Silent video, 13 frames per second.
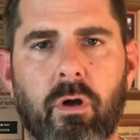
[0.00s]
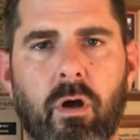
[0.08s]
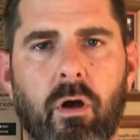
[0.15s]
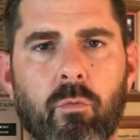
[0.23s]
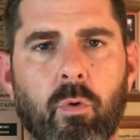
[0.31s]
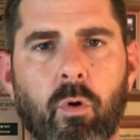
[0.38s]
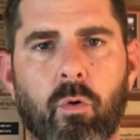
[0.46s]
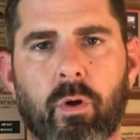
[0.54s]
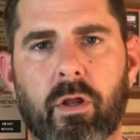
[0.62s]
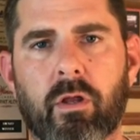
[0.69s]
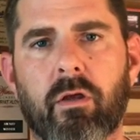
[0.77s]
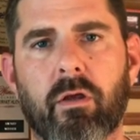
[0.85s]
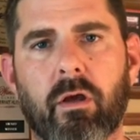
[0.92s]
Uh, real
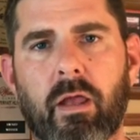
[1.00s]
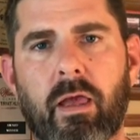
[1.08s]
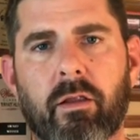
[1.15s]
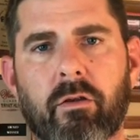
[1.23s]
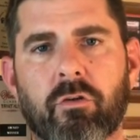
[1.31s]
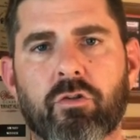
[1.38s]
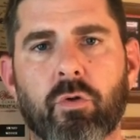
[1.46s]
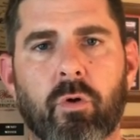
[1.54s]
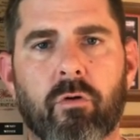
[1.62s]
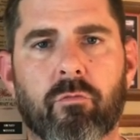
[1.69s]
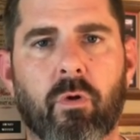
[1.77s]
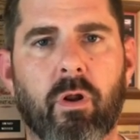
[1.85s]
quick, I had the joy of